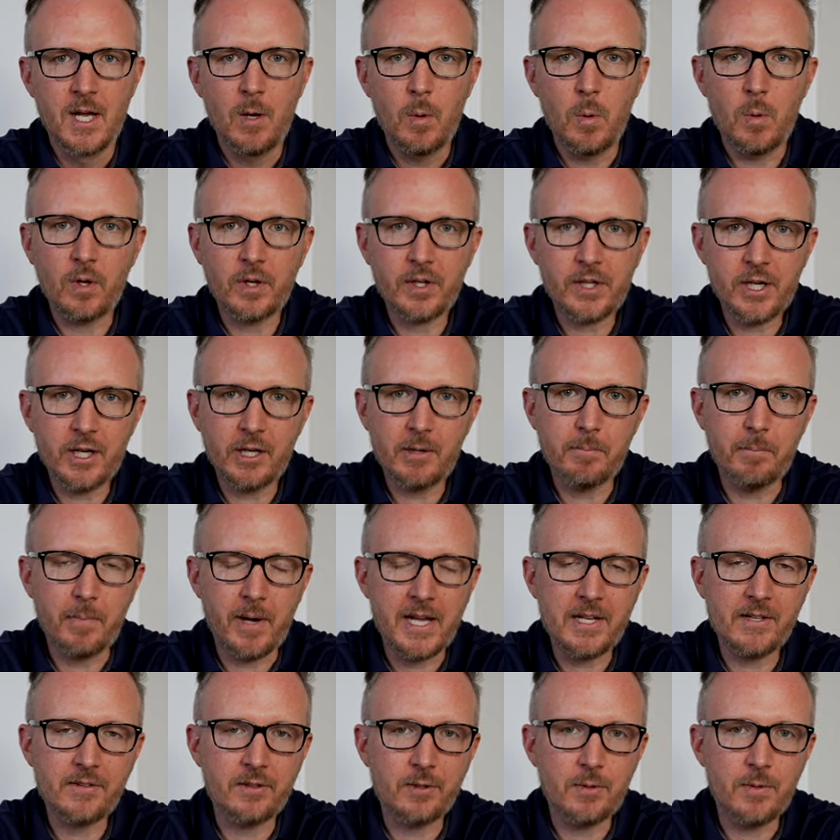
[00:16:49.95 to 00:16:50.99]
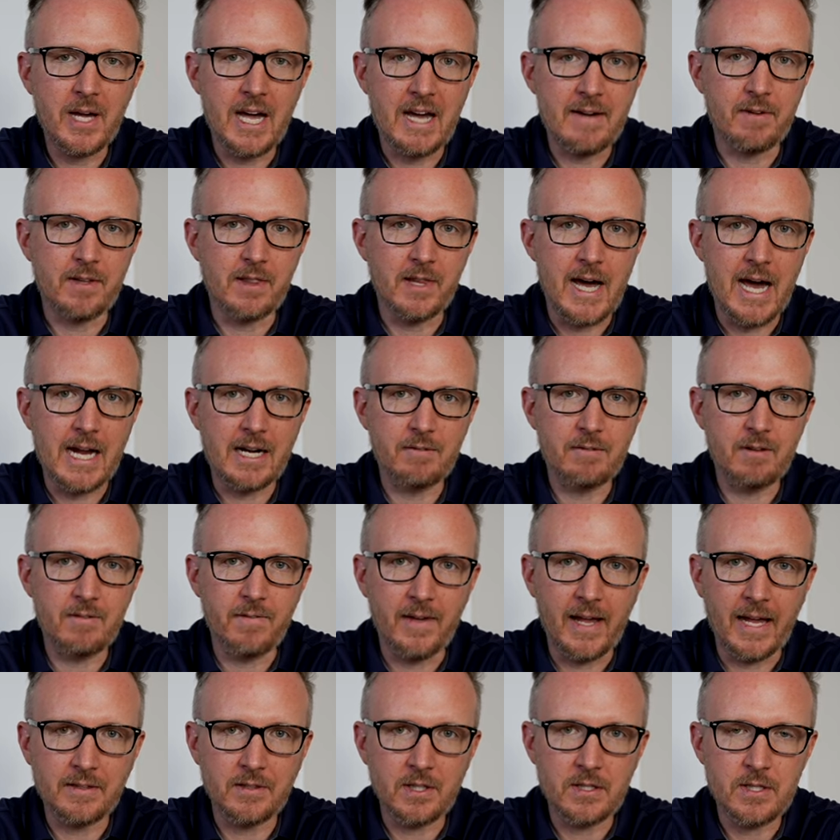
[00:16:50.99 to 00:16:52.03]
Well, geared bikes do have a lot of
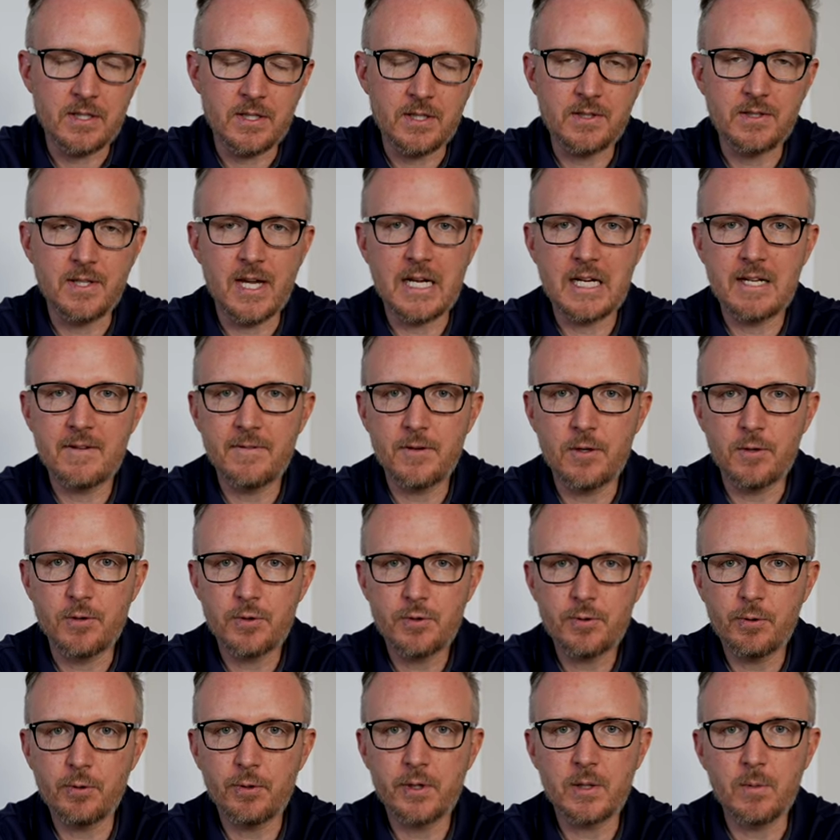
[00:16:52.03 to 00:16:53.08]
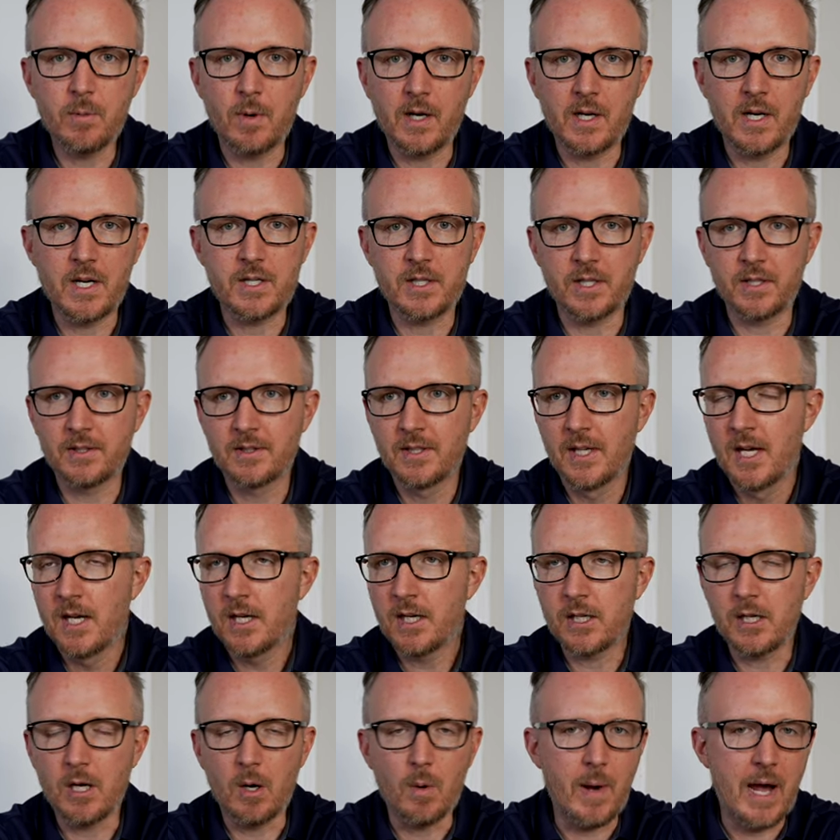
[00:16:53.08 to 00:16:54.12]
advantages. And if you truly want to just
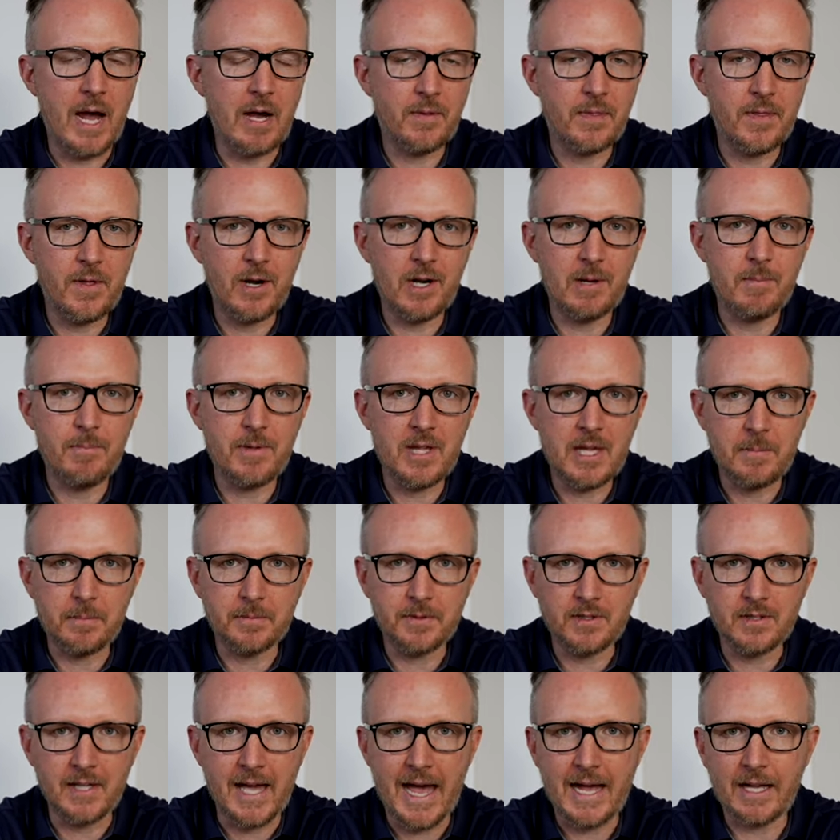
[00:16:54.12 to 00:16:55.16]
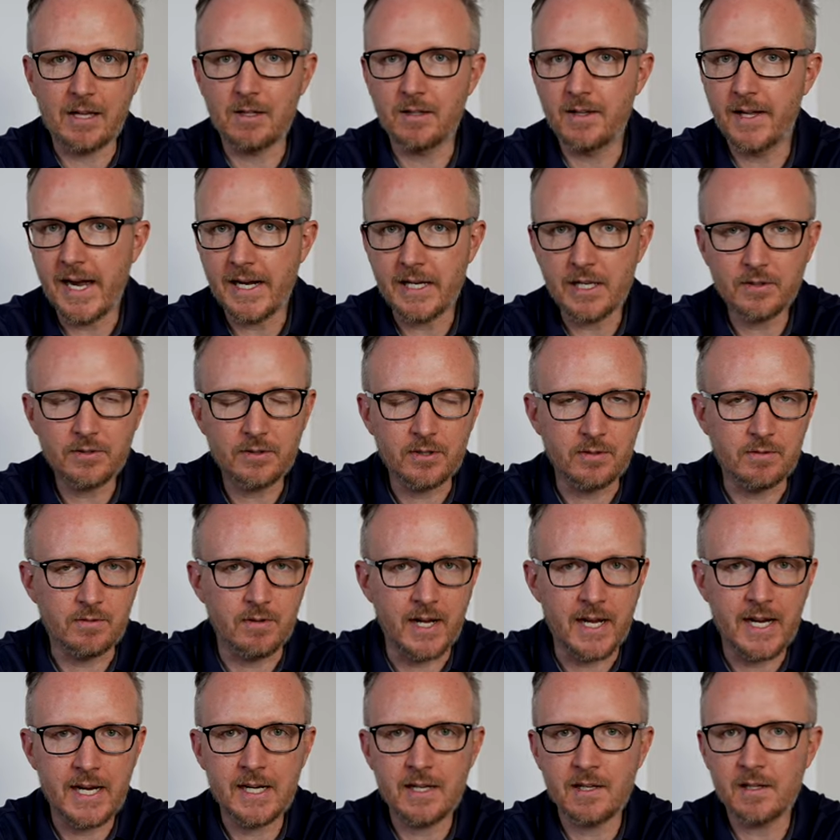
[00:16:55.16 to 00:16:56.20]
go out there and be able to tackle any
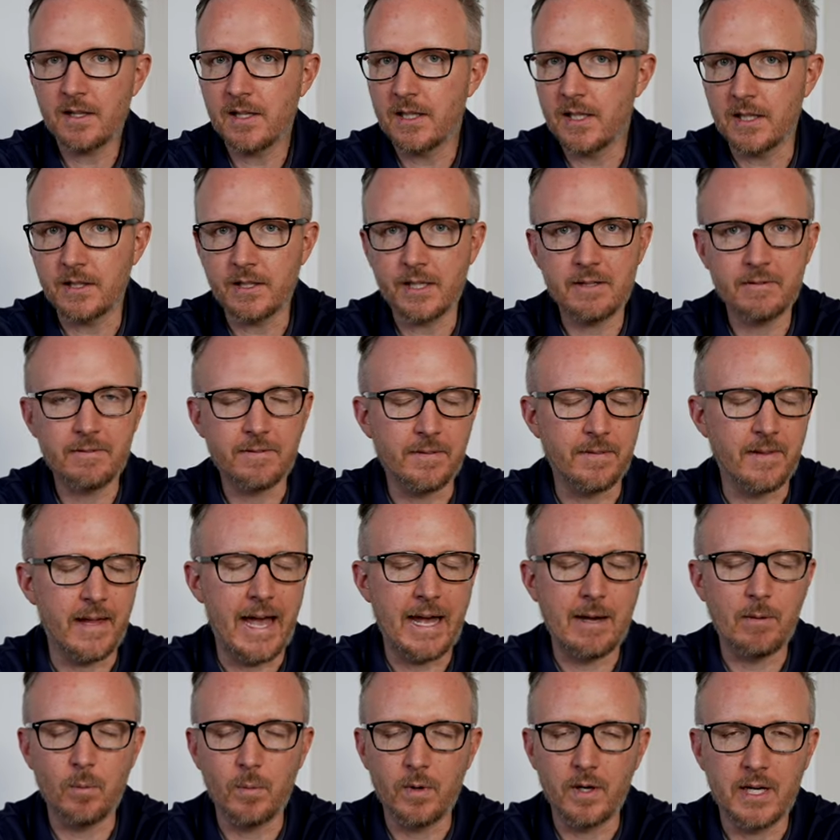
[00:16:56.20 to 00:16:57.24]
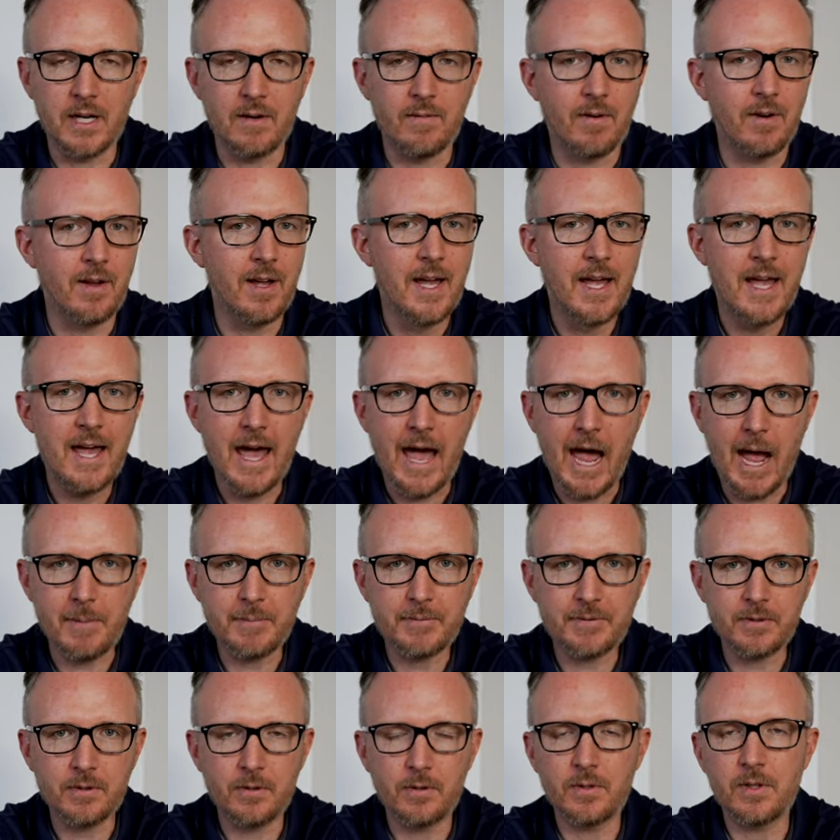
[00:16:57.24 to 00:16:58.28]
terrain, hilly, flat, whatever,
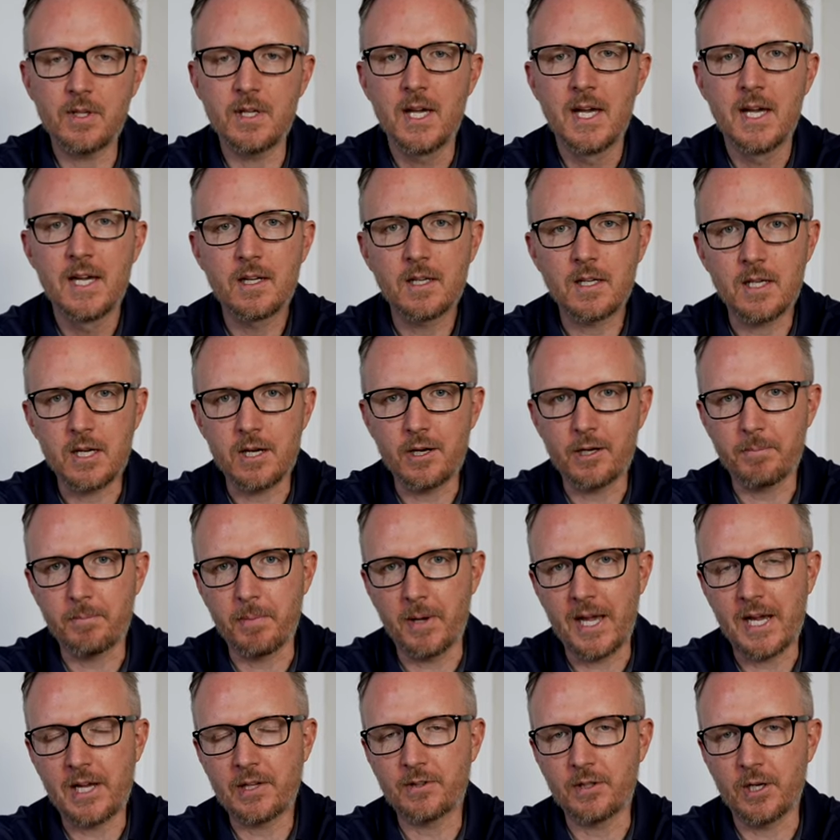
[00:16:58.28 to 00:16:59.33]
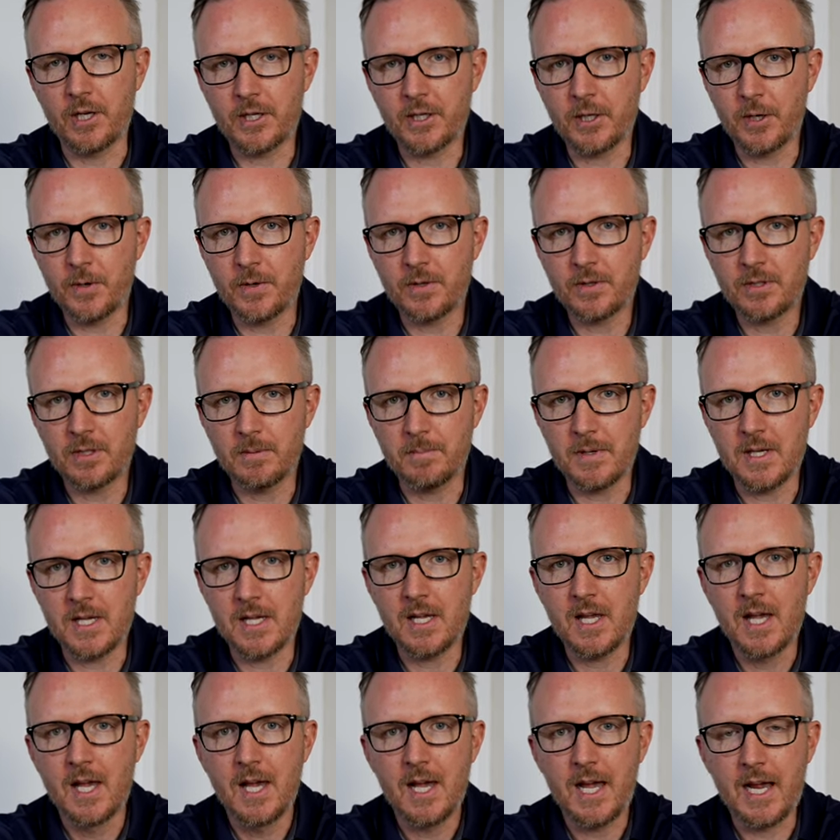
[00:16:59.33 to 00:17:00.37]
absolutely geared bikes are going to
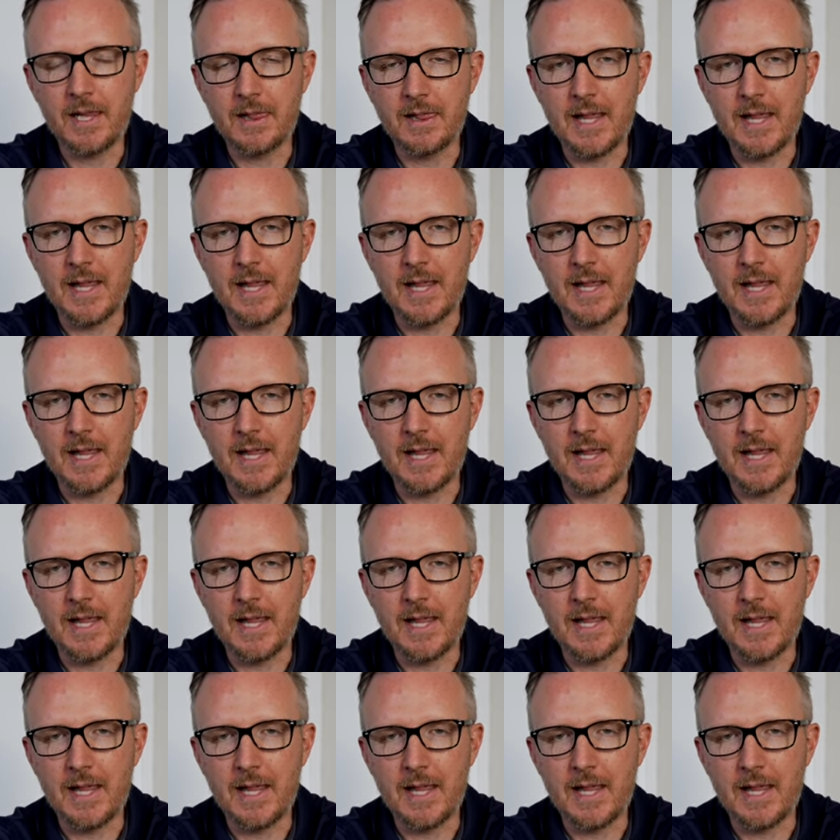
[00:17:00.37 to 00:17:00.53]
be a